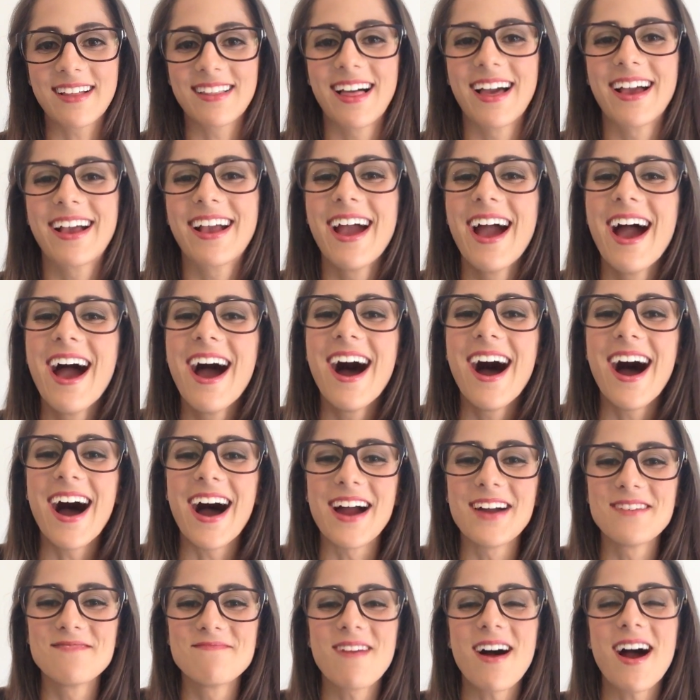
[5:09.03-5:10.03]
Like,
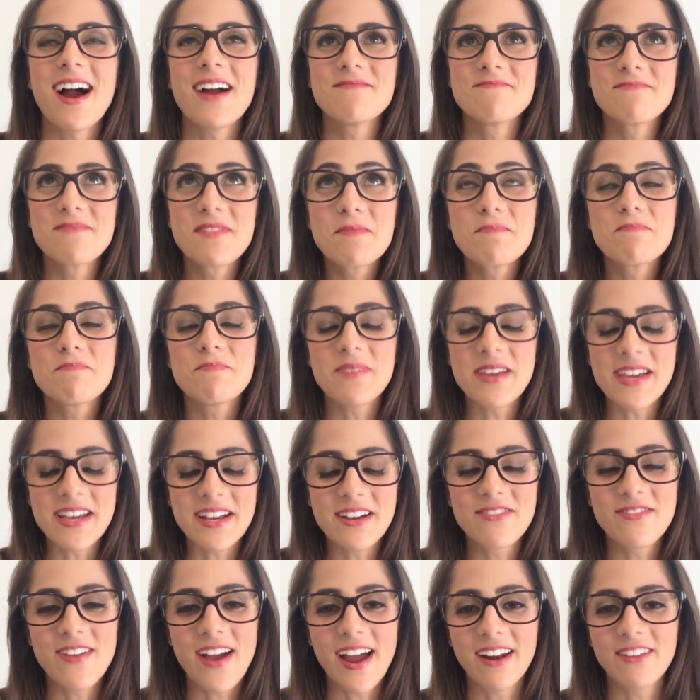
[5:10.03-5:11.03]
I'm a
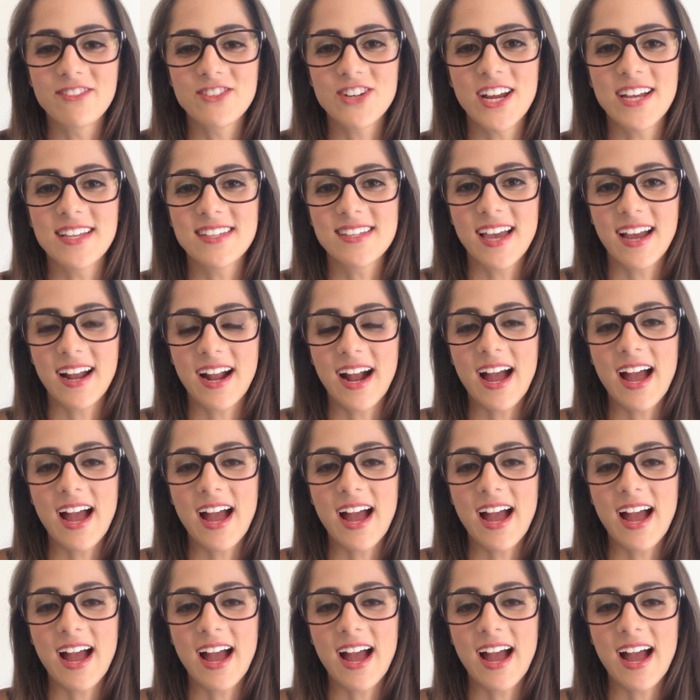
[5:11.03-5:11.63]
big fan of cheesecake.